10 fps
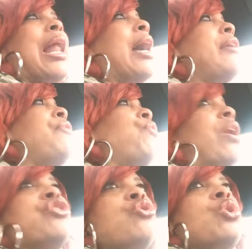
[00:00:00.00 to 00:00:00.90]
life,
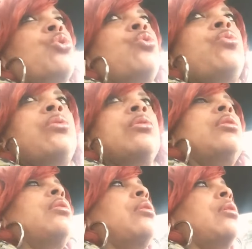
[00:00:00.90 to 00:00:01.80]
what you do,
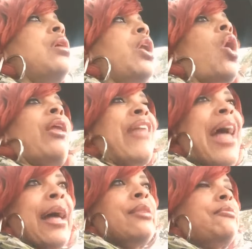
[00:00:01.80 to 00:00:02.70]
and all of
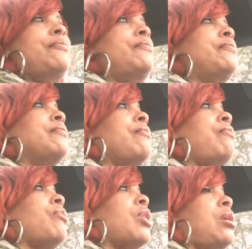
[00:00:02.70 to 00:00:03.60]
that.
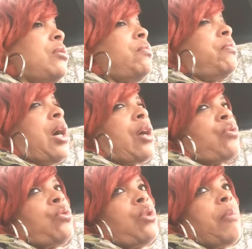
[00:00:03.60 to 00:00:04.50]
I
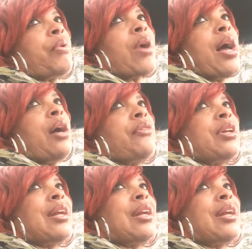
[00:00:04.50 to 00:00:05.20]
grew up around the